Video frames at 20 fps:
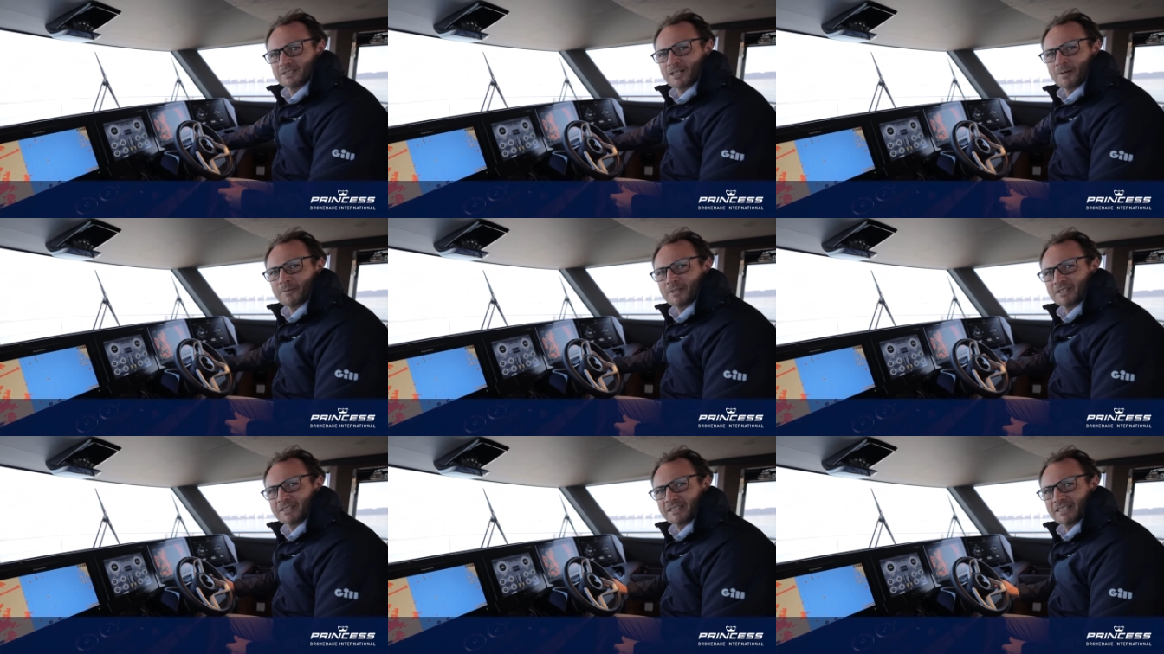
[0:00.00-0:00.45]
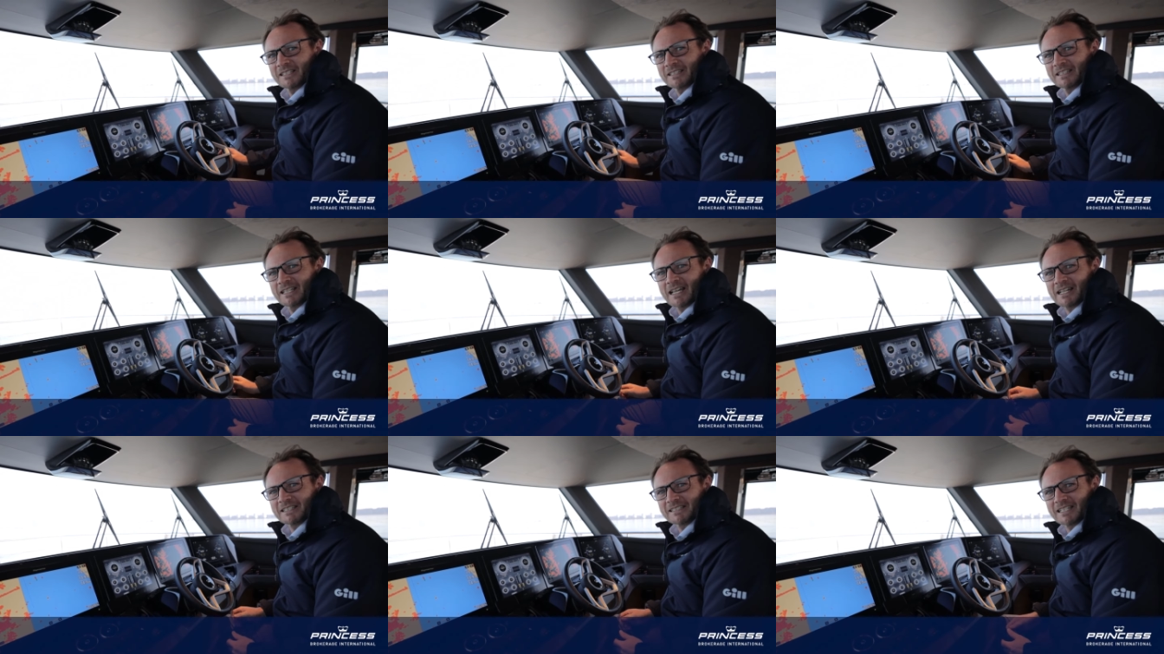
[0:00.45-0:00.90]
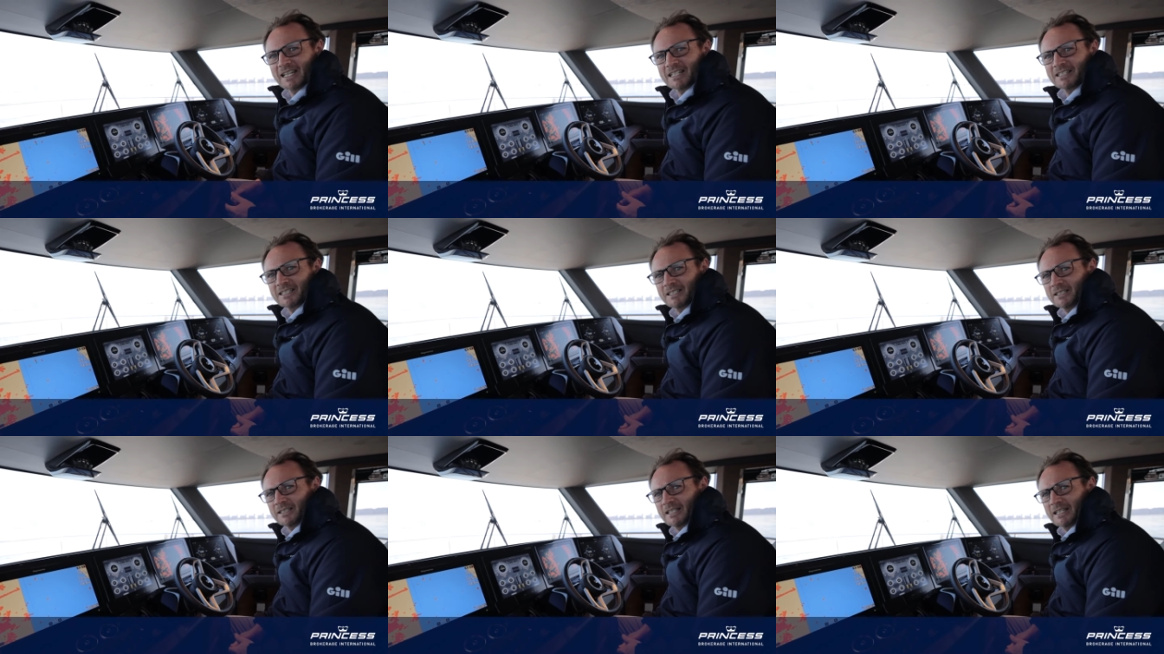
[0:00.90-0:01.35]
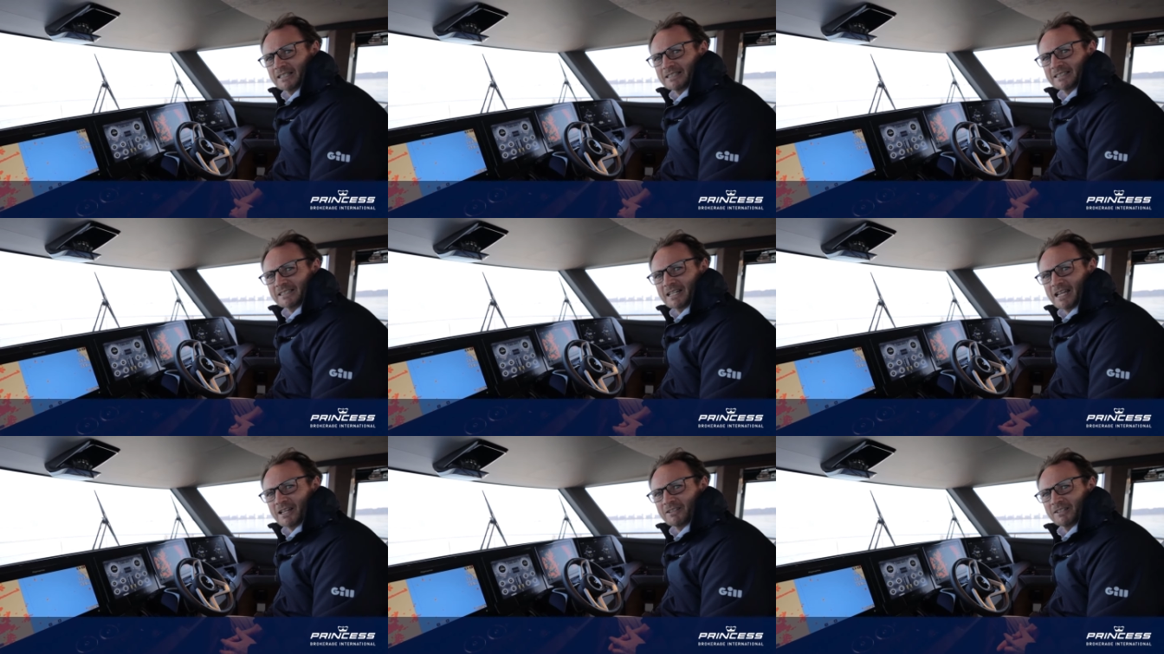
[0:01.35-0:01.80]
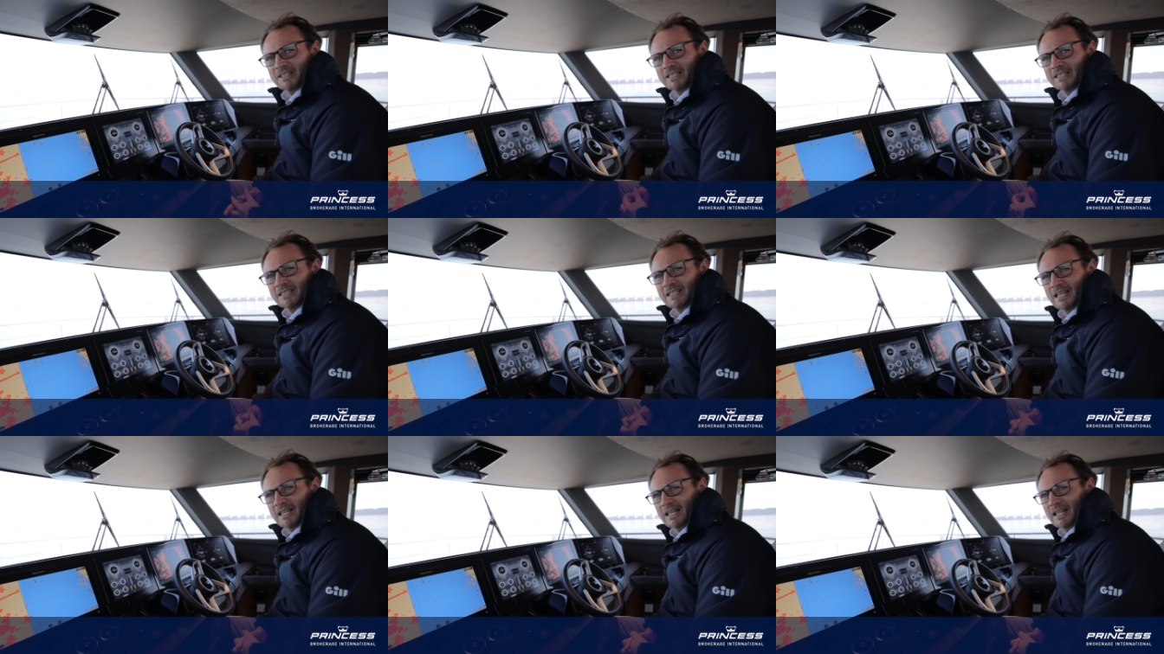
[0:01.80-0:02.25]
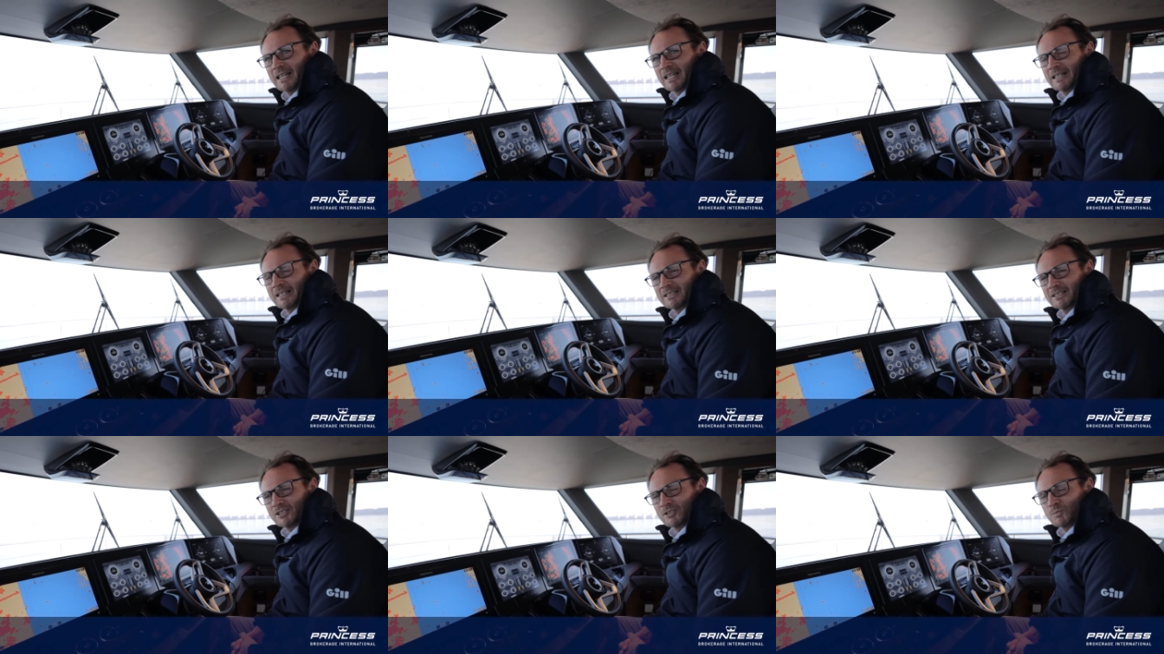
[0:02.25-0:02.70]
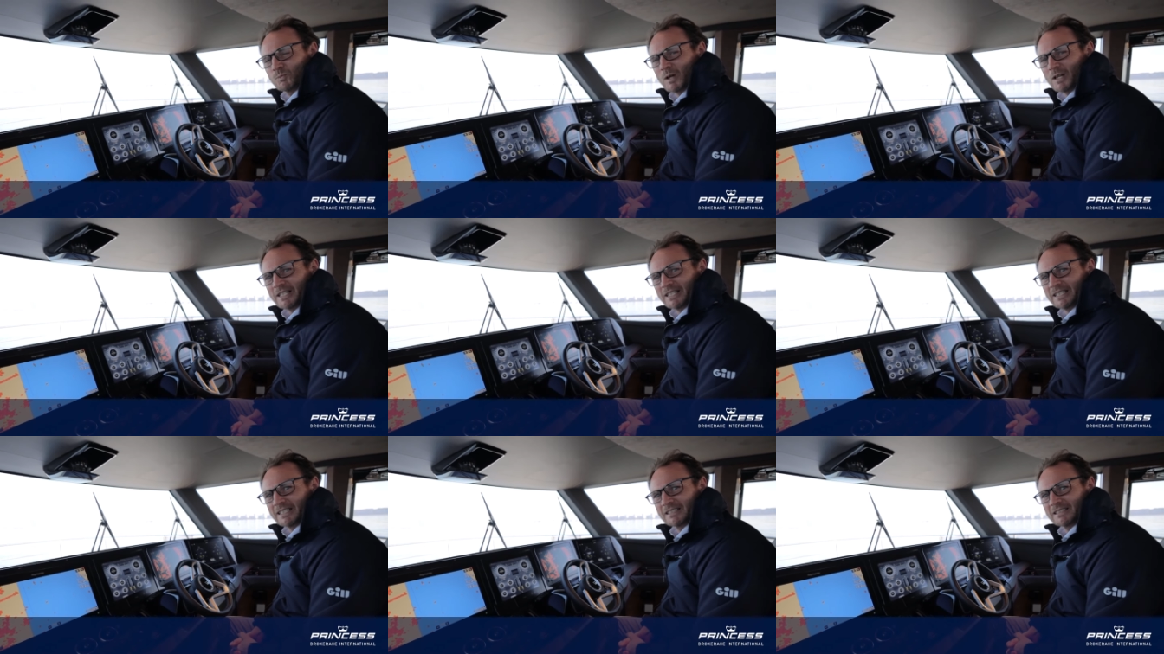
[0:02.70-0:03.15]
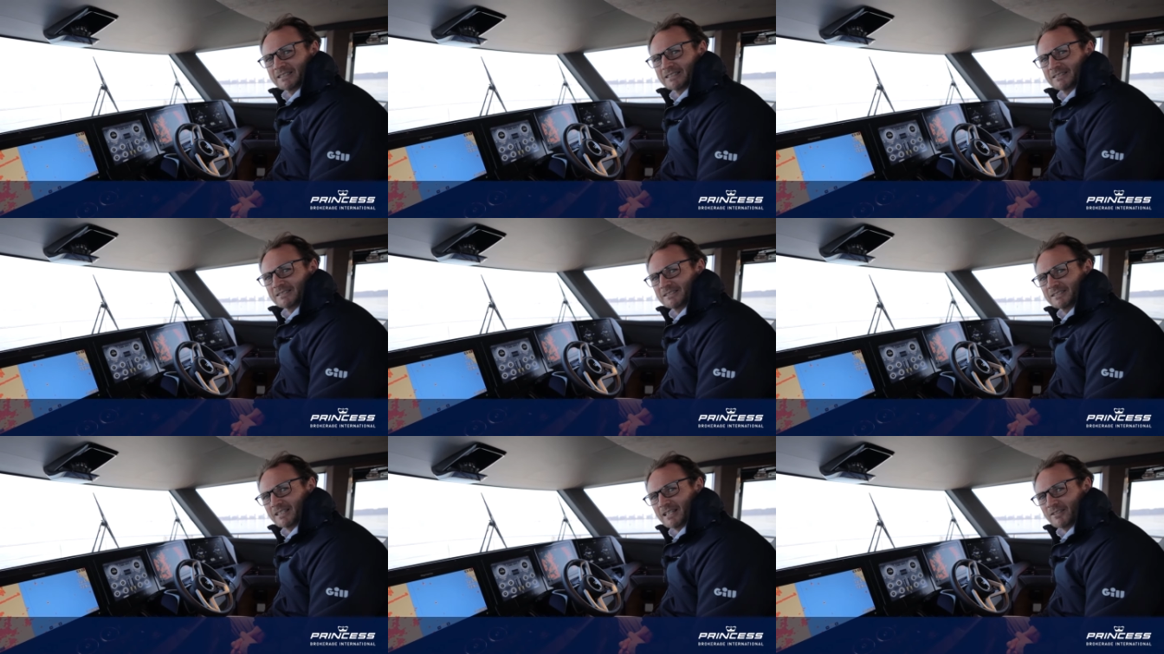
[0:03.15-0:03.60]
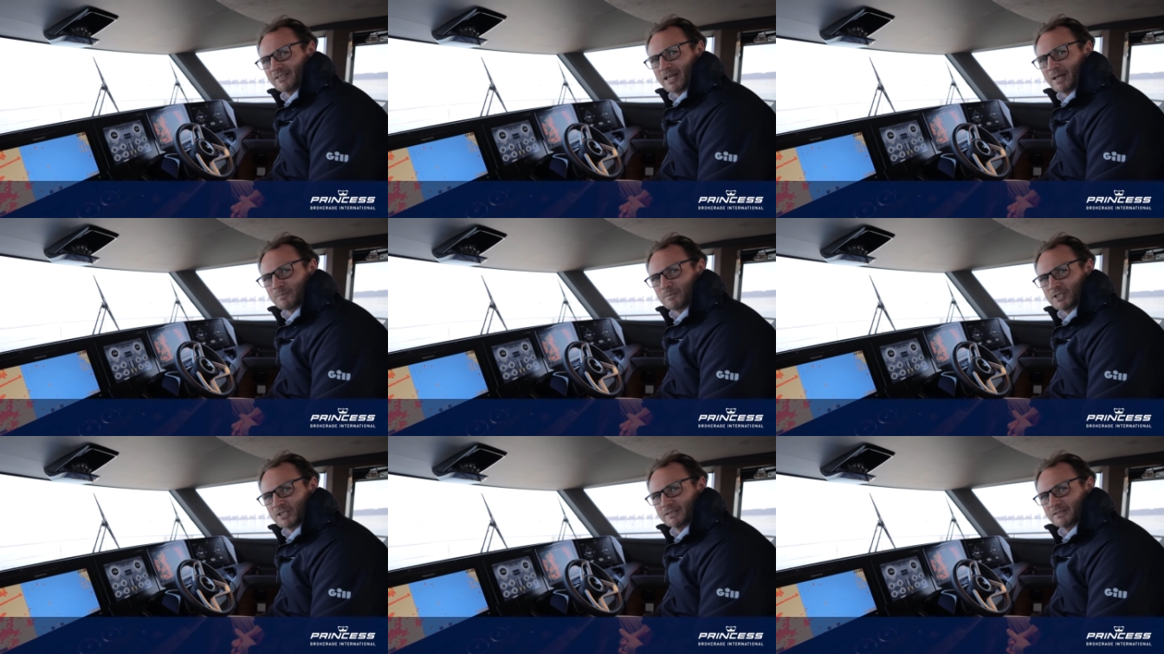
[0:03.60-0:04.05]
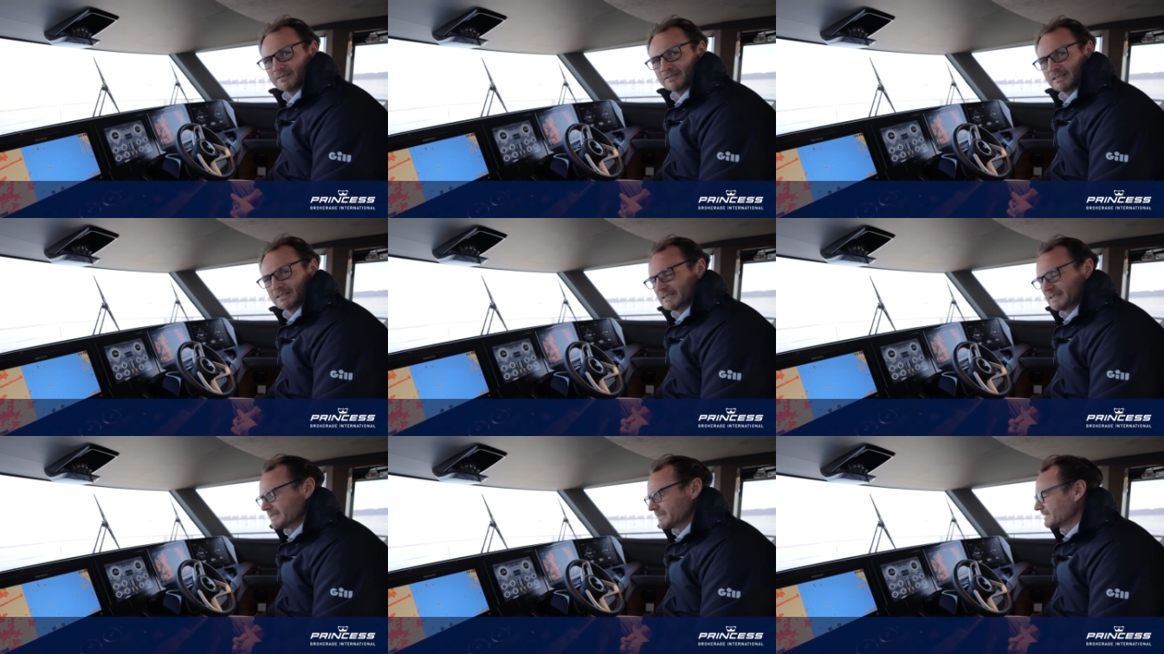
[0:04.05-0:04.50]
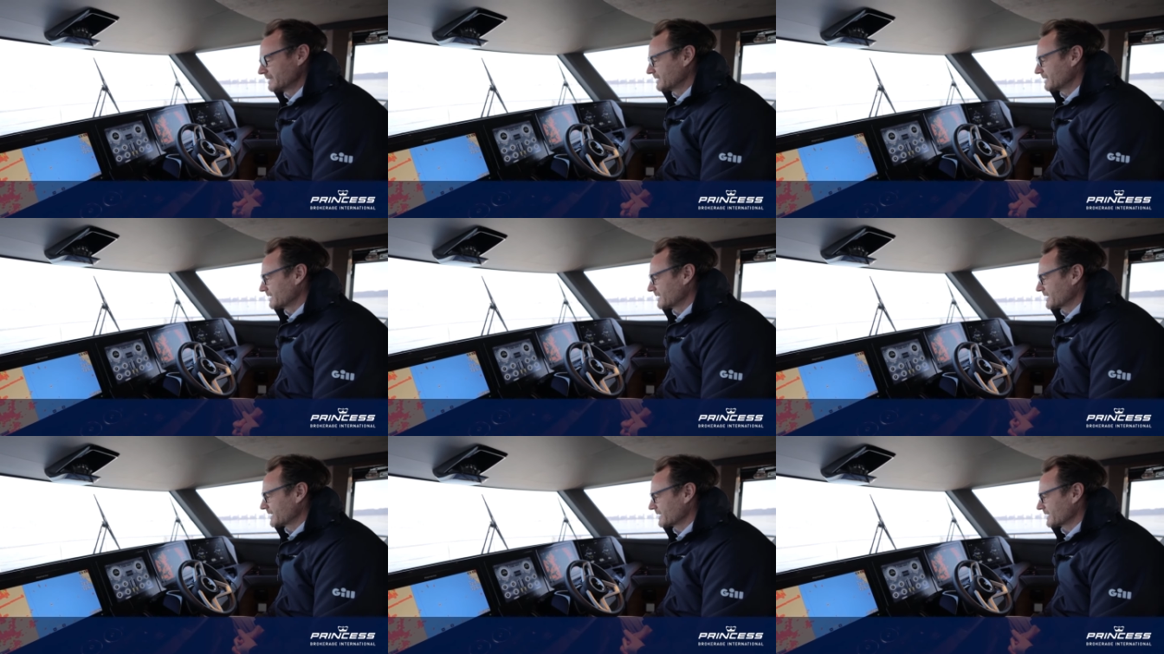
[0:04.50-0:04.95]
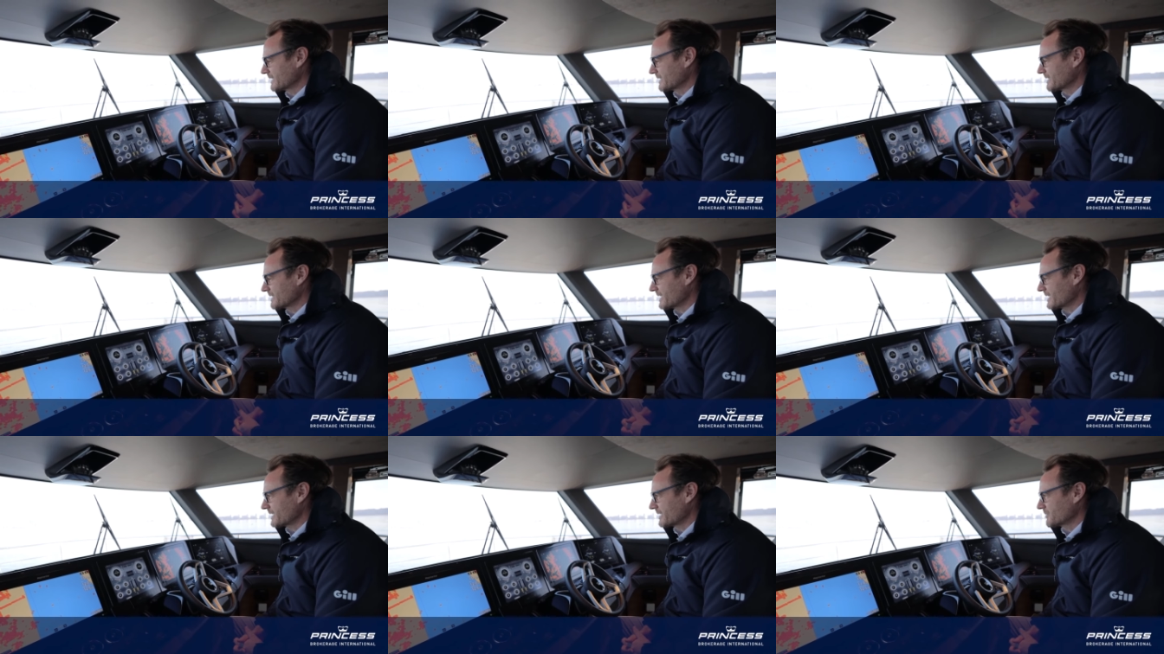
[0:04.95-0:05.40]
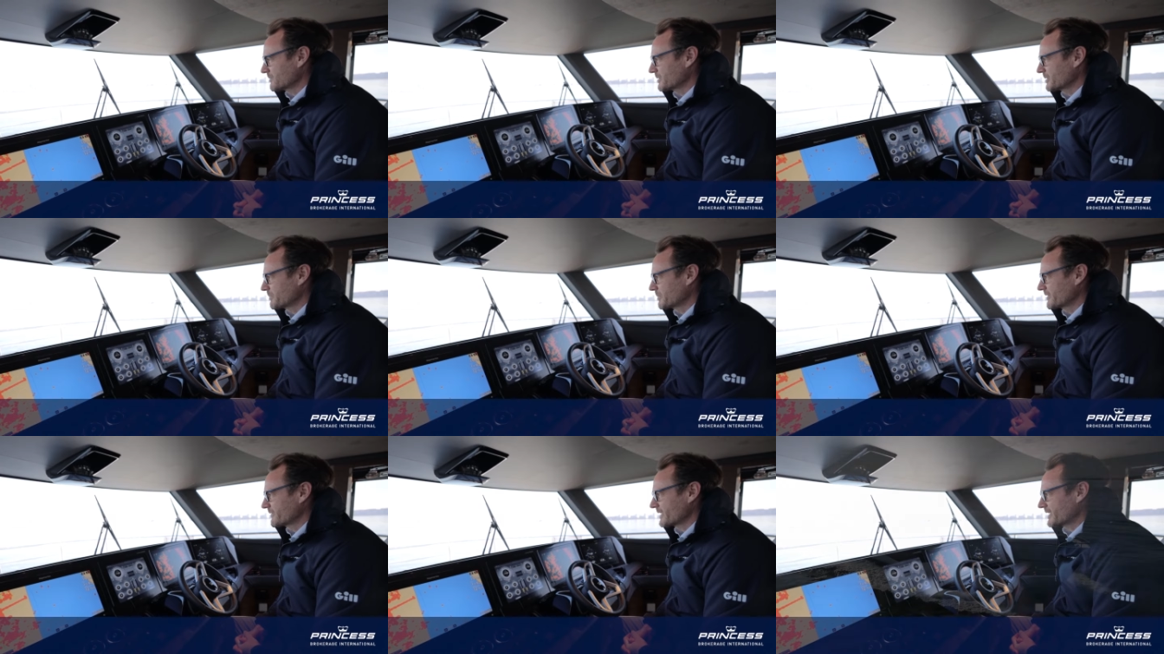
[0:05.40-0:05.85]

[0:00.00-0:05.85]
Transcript: come and see the X80. It's down in Swanwick in Southampton, and we'll be